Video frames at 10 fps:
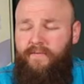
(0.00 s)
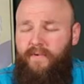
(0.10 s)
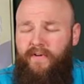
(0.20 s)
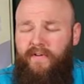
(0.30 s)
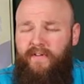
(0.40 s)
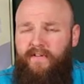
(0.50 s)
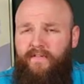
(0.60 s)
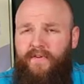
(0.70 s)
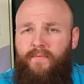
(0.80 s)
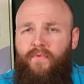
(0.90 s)
apparently
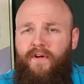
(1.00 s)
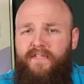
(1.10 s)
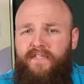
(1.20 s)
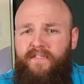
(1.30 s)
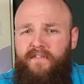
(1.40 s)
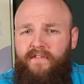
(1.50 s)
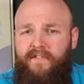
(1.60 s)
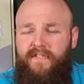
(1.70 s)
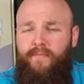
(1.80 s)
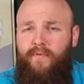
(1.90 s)
Framboise is a
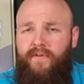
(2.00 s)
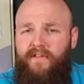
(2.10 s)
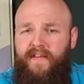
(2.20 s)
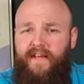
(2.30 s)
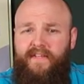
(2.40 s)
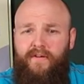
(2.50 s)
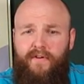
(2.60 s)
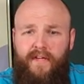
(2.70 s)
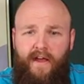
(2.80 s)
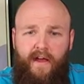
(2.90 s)
separate
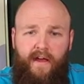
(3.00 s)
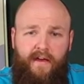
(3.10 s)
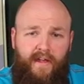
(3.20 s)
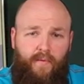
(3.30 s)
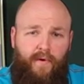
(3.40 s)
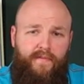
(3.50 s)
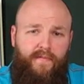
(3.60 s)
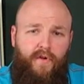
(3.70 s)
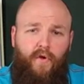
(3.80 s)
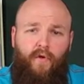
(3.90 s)
category. It won
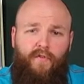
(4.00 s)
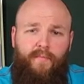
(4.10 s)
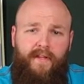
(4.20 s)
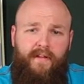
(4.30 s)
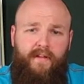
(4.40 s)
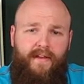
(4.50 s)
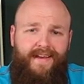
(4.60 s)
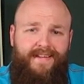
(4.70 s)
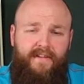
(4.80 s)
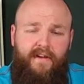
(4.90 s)
the gold medal
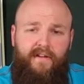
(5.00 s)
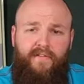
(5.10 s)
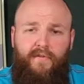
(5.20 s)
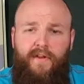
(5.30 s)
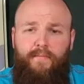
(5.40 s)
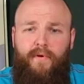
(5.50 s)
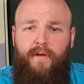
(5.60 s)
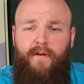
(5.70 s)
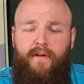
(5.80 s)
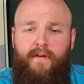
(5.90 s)
and the country,
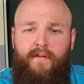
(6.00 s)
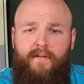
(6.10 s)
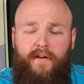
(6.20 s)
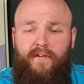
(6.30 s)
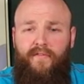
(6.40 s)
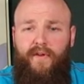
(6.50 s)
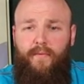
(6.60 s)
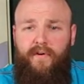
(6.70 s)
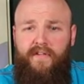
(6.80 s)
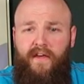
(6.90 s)
uh, country
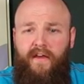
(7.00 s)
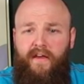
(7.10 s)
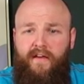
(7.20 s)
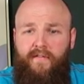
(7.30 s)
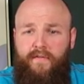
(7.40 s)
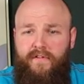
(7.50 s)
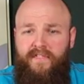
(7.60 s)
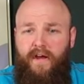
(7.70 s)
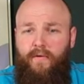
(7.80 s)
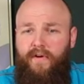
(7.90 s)
award for
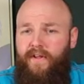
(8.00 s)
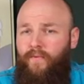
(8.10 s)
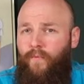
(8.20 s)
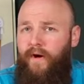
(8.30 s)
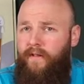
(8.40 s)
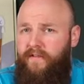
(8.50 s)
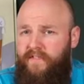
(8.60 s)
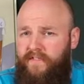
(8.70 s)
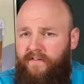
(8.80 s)
Sour and Wild